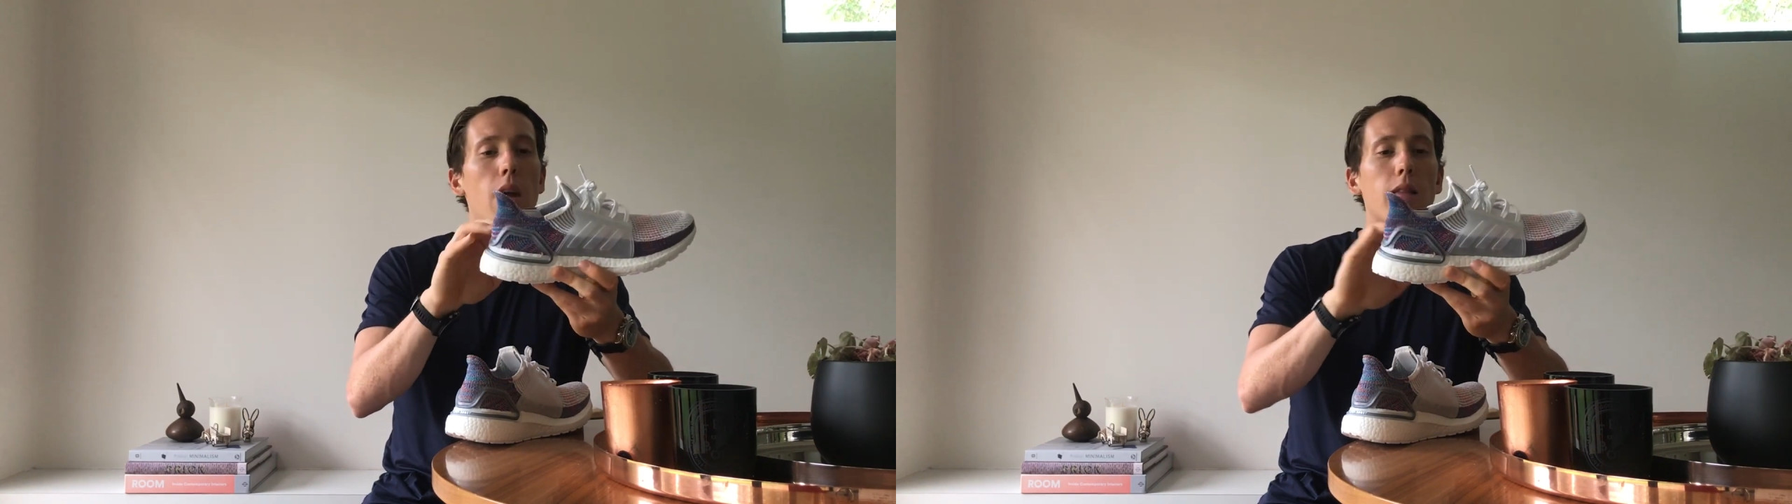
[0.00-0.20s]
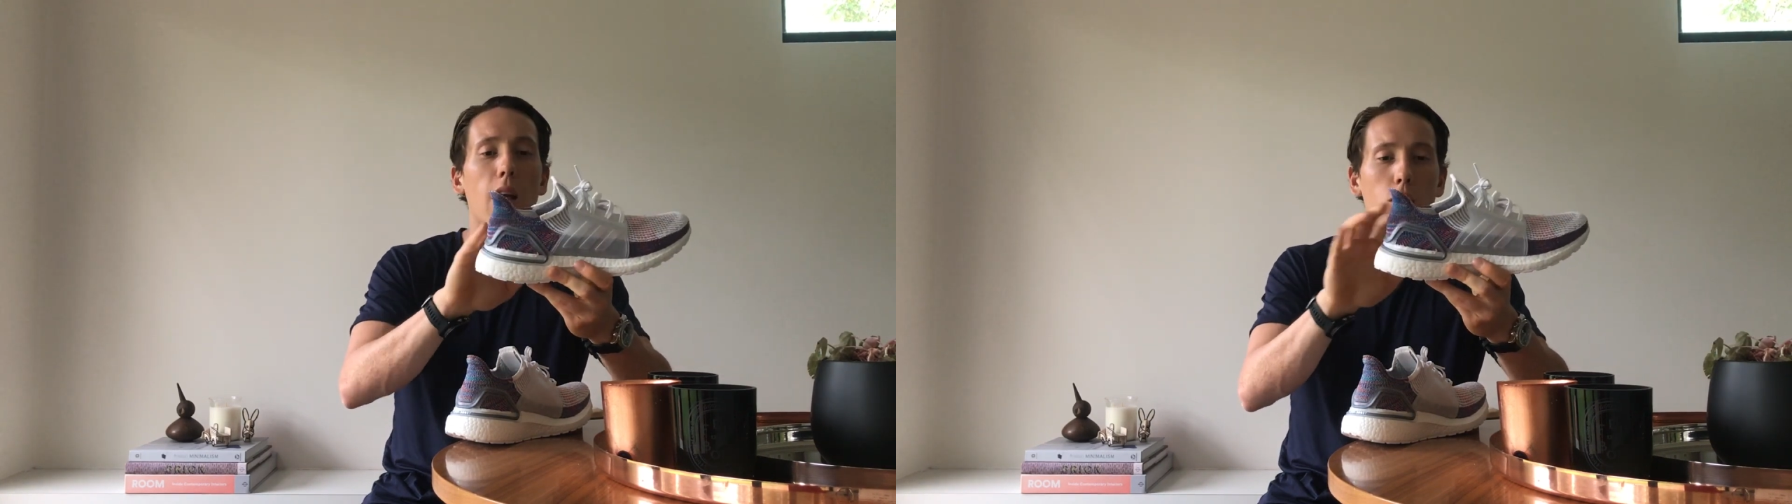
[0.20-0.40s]

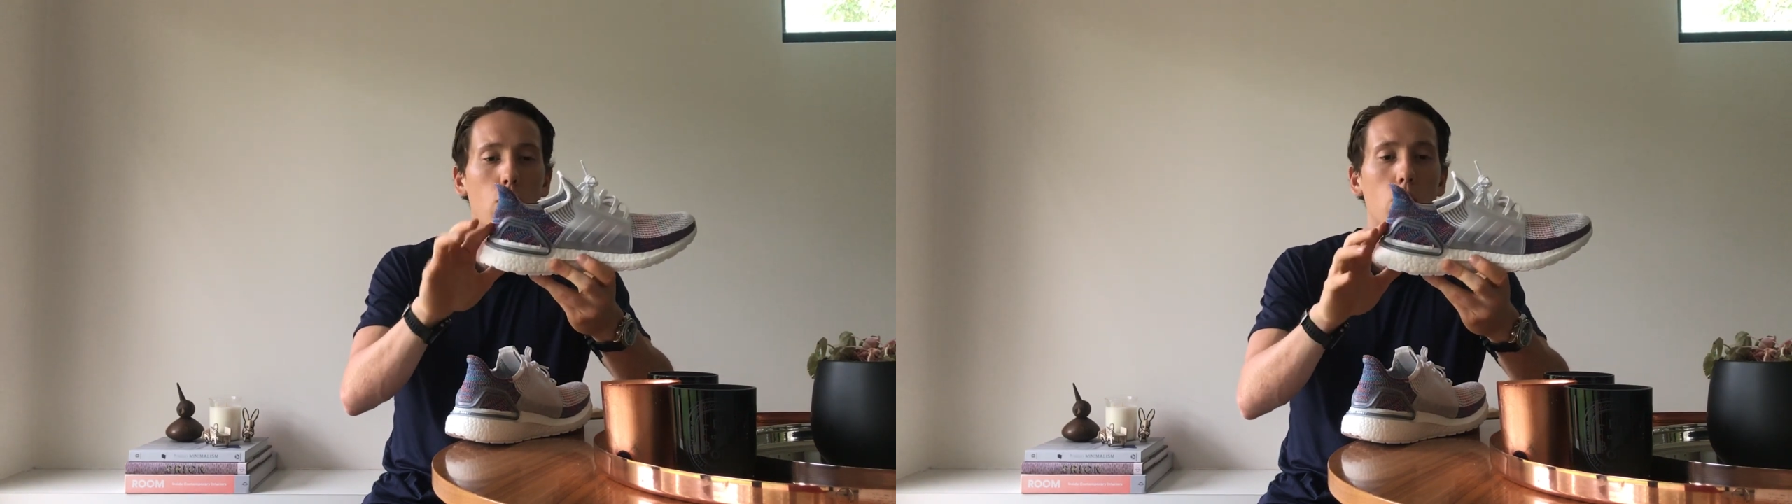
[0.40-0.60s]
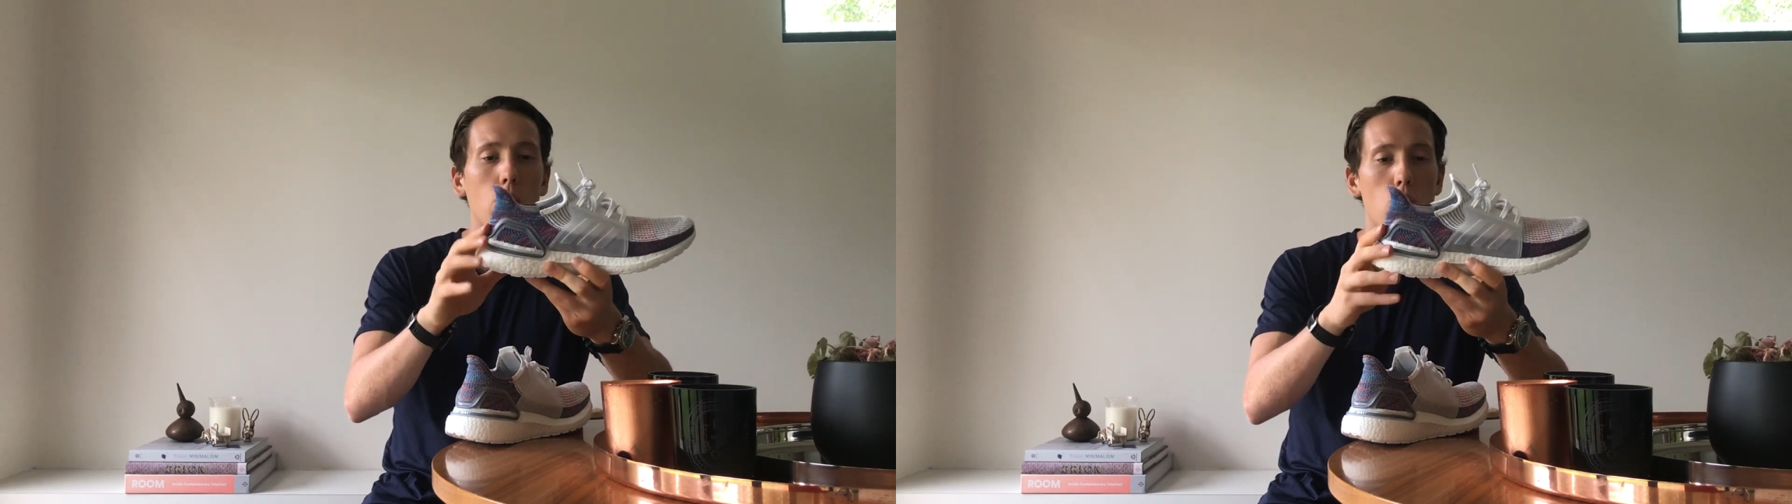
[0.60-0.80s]
Does do
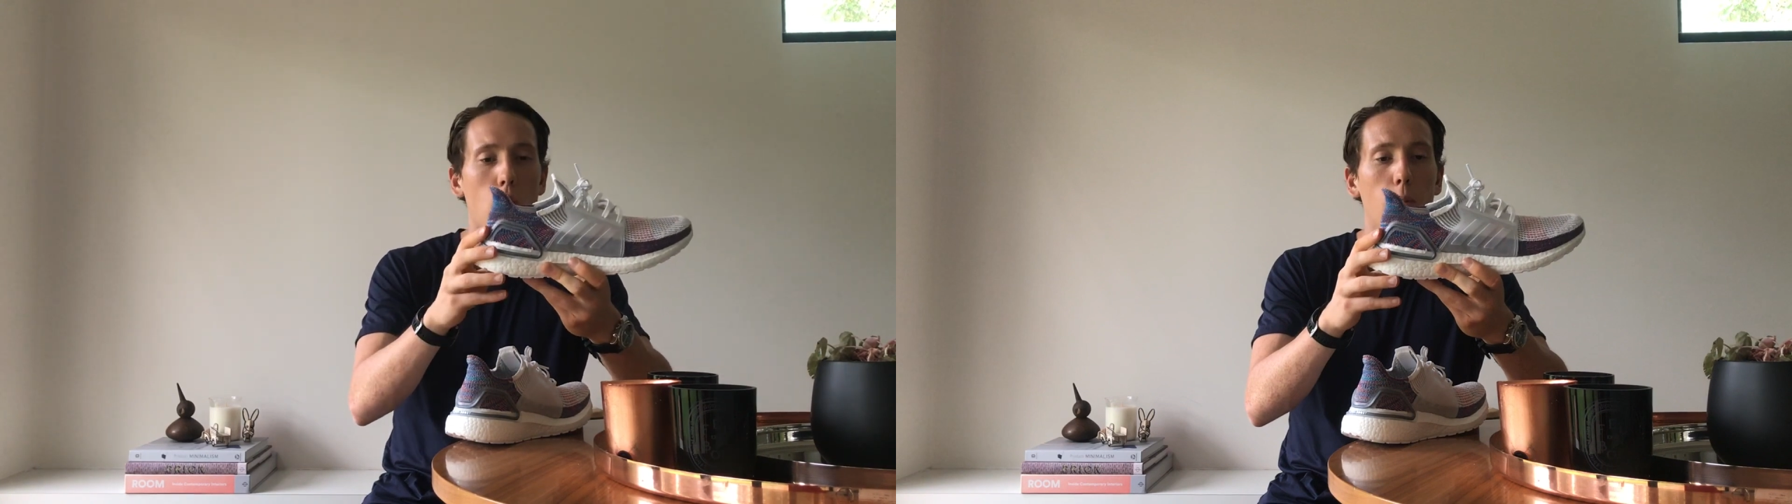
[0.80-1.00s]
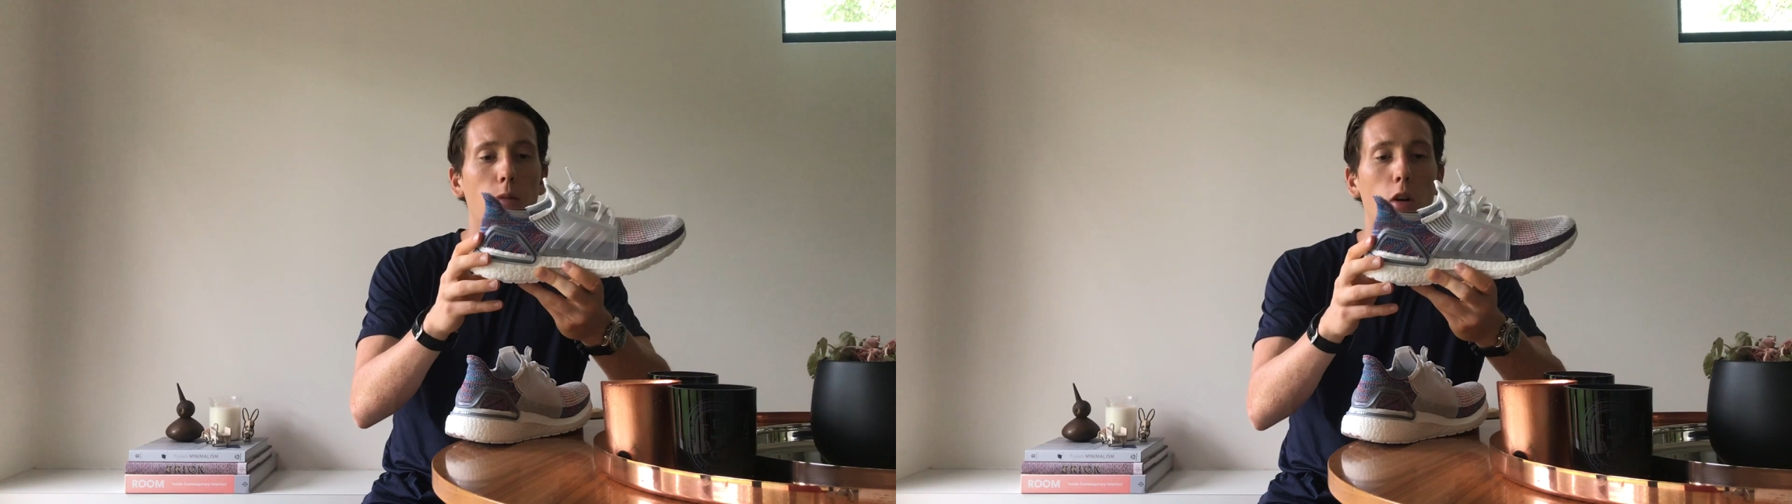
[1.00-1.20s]
a good
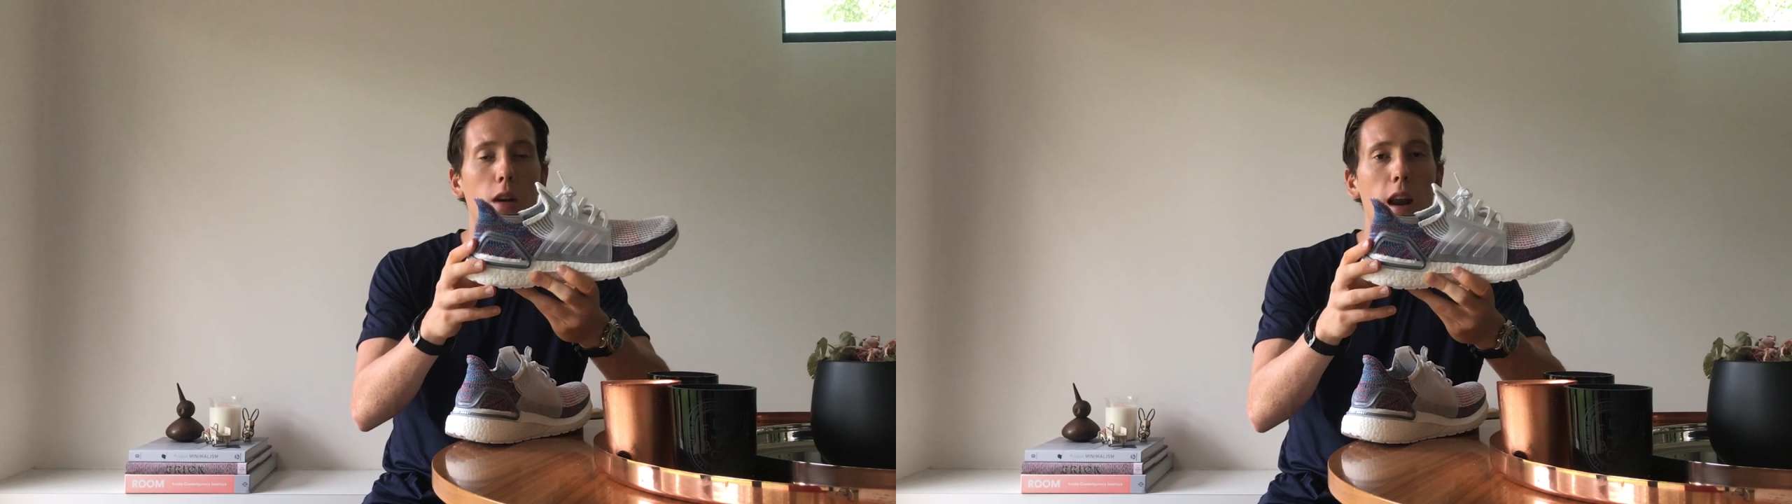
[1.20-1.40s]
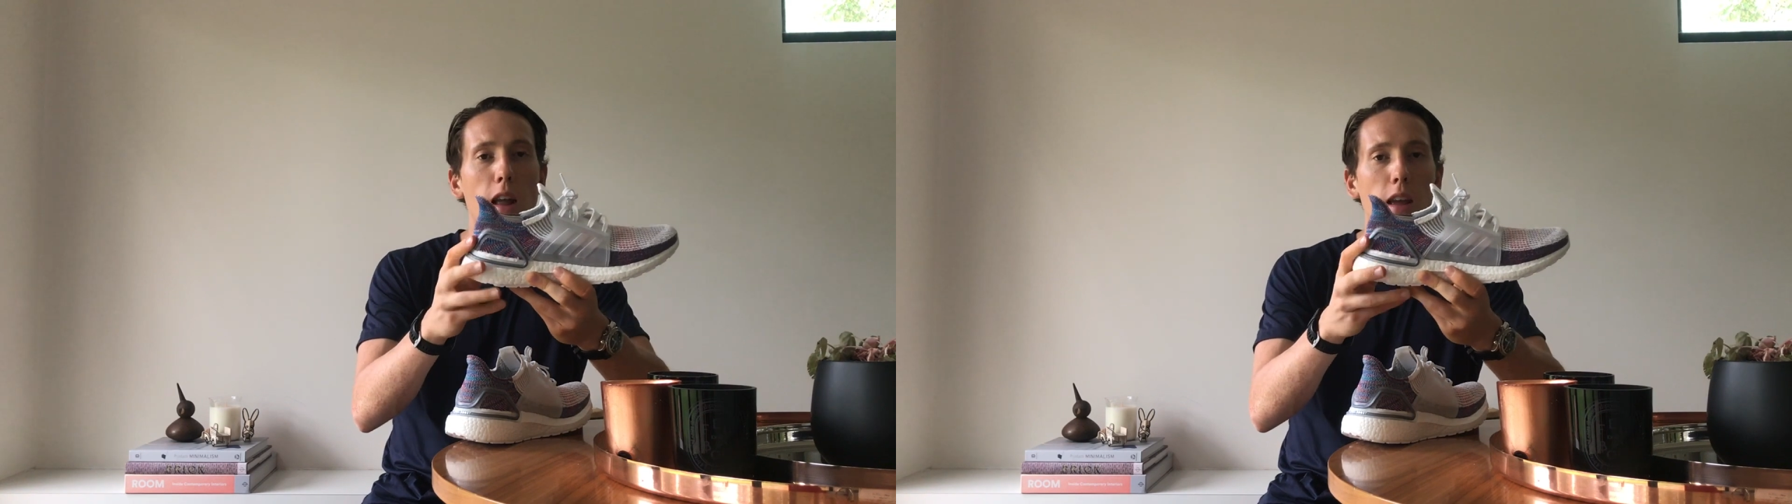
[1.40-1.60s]
job of
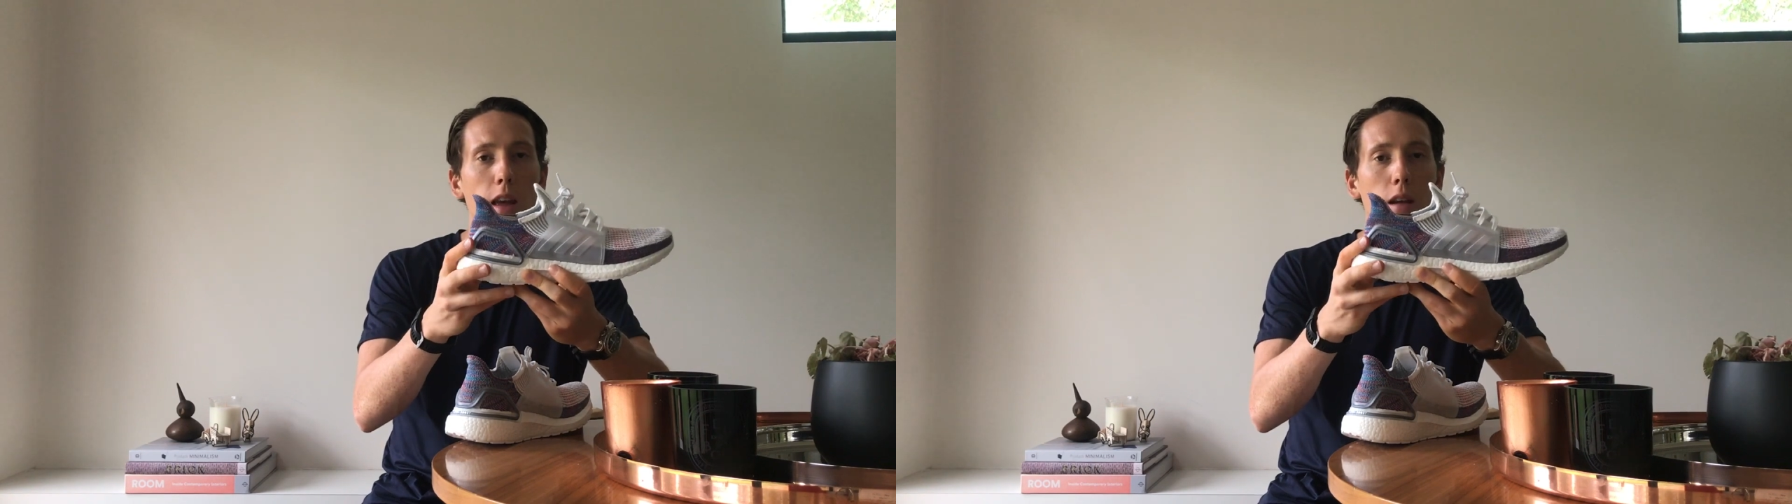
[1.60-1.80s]
locking down your